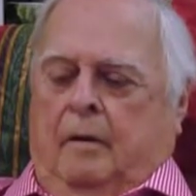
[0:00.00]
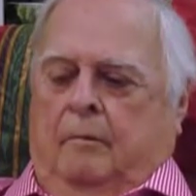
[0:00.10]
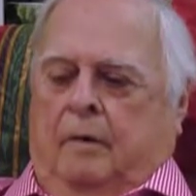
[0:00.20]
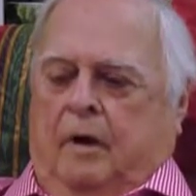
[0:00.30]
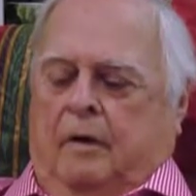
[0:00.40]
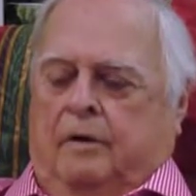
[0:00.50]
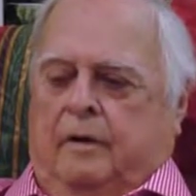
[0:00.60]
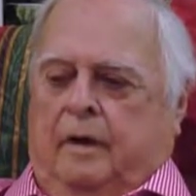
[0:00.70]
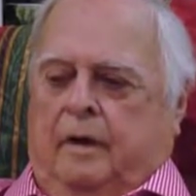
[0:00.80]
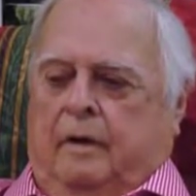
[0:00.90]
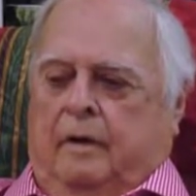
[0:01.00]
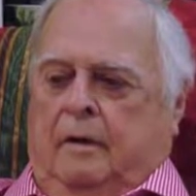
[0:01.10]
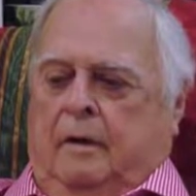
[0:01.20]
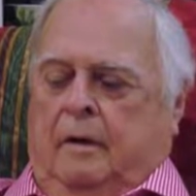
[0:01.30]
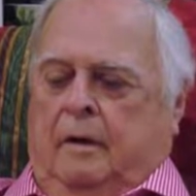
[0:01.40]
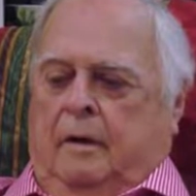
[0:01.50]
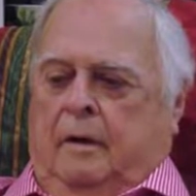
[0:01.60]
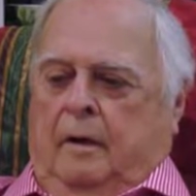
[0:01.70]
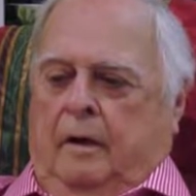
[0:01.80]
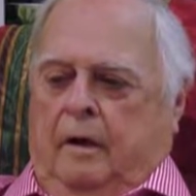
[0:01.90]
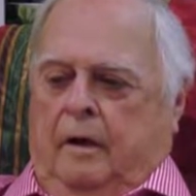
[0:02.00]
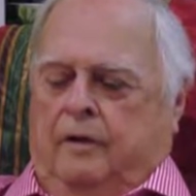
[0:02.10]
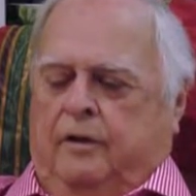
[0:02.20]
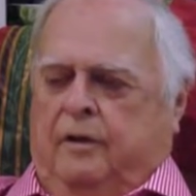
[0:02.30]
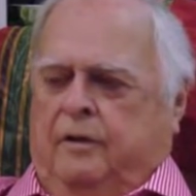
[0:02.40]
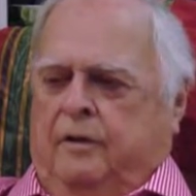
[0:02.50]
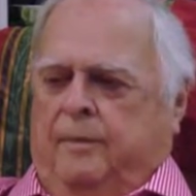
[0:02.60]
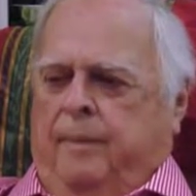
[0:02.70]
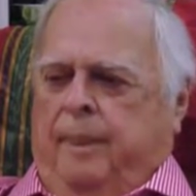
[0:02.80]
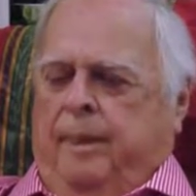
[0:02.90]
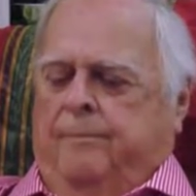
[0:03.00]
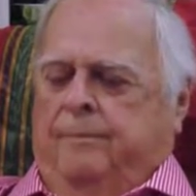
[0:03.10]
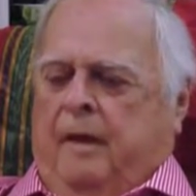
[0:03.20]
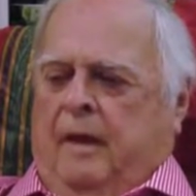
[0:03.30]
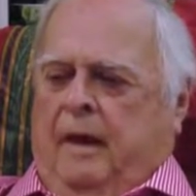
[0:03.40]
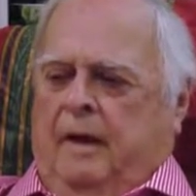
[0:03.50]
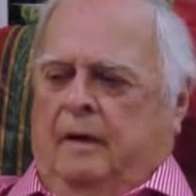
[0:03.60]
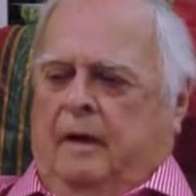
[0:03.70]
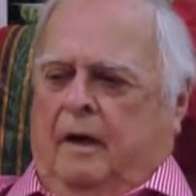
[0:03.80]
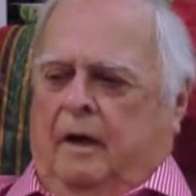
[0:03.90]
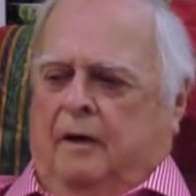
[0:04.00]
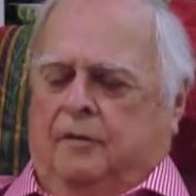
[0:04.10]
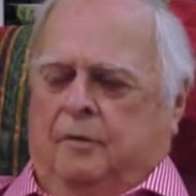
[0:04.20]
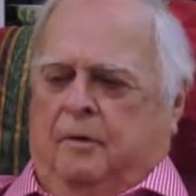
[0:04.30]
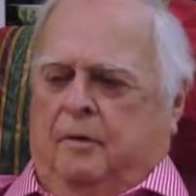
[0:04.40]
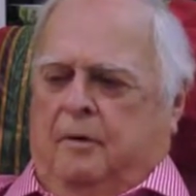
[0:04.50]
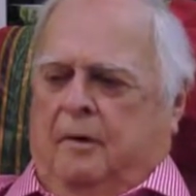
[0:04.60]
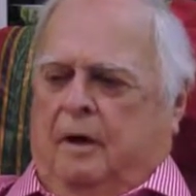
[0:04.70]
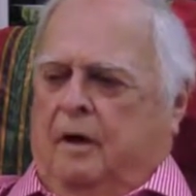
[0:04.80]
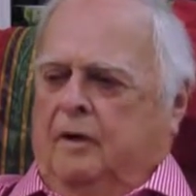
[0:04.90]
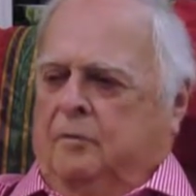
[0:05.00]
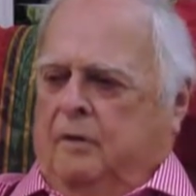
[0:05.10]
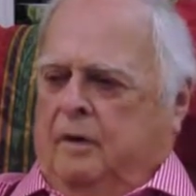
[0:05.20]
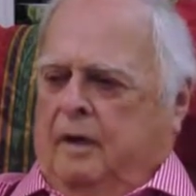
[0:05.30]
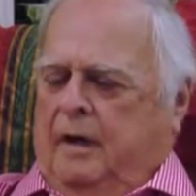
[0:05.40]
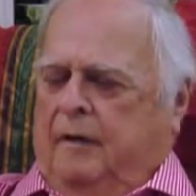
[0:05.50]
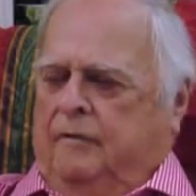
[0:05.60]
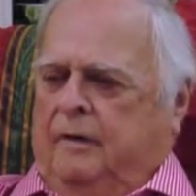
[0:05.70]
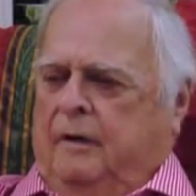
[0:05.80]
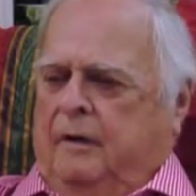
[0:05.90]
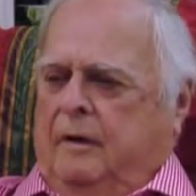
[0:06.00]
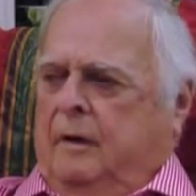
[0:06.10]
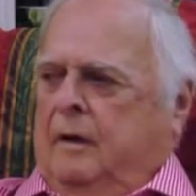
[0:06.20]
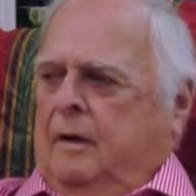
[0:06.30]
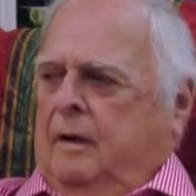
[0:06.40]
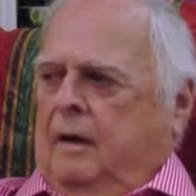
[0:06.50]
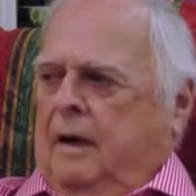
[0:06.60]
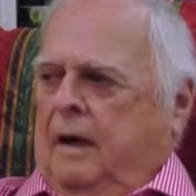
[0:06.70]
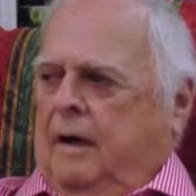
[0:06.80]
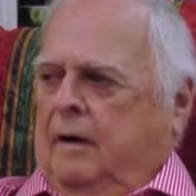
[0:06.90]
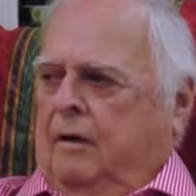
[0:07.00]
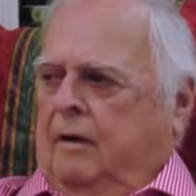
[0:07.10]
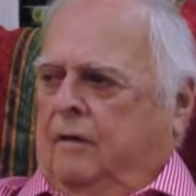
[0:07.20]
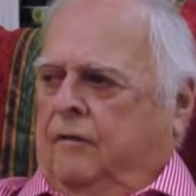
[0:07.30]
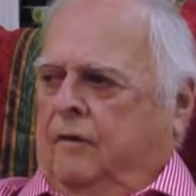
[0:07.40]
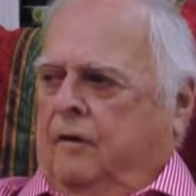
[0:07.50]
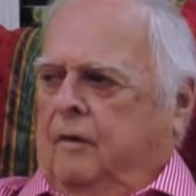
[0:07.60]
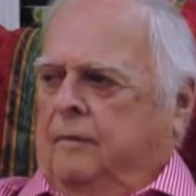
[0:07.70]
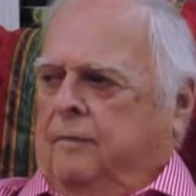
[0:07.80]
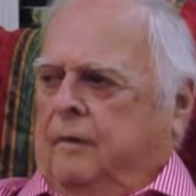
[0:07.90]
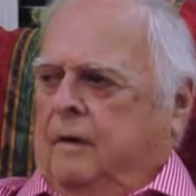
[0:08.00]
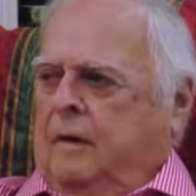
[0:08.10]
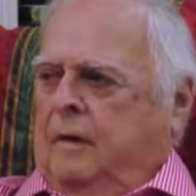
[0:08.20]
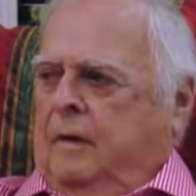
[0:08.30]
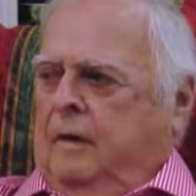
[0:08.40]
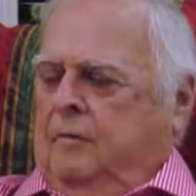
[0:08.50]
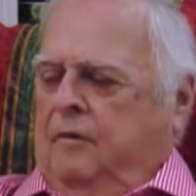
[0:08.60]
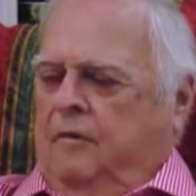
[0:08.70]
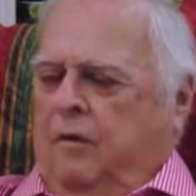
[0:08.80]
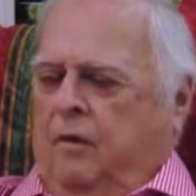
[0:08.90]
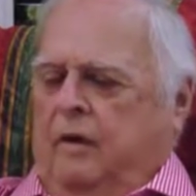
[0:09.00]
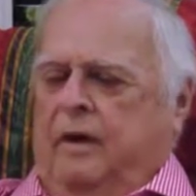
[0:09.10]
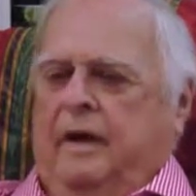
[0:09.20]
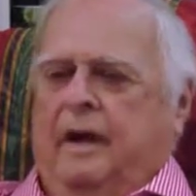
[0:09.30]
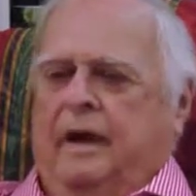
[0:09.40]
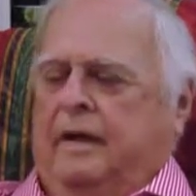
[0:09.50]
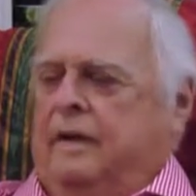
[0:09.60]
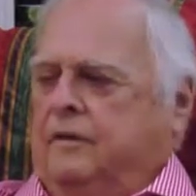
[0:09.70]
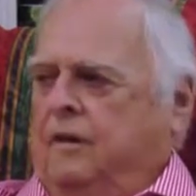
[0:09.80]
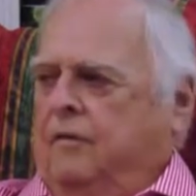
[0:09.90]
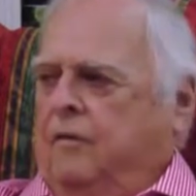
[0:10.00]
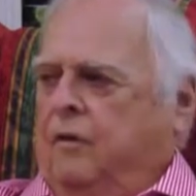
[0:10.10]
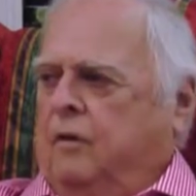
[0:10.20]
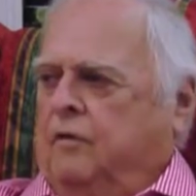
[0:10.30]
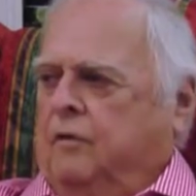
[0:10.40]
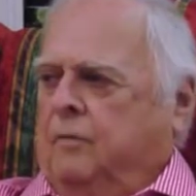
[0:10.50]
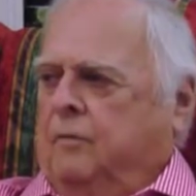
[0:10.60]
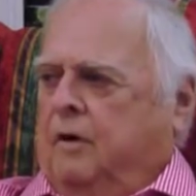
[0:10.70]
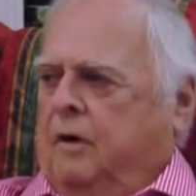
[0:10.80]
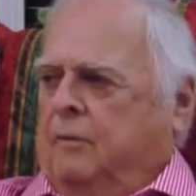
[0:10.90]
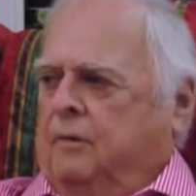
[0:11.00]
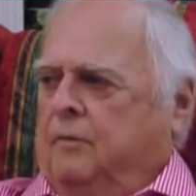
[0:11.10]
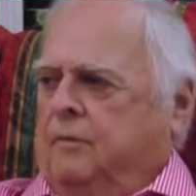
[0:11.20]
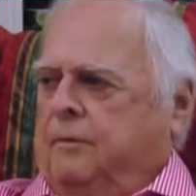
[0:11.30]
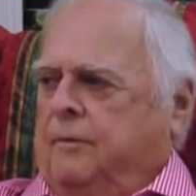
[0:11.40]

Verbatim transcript: Barksdale, Hudgins, and Osborne. Osborne left our law firm before he had his unfortunate problems,